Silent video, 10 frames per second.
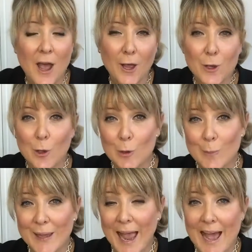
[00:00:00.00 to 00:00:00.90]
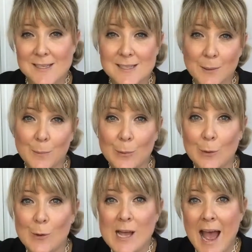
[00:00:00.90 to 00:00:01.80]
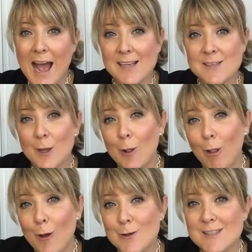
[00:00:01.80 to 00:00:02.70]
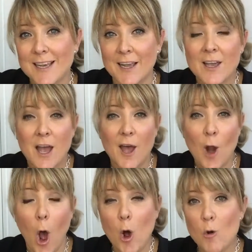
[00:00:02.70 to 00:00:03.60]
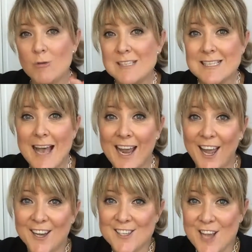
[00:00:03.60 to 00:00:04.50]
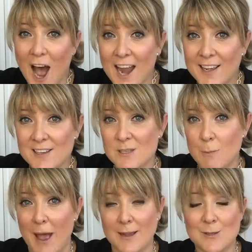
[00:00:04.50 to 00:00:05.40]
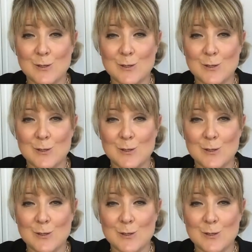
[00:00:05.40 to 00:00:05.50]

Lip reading: It could be as simple as enclosing an old second dining space,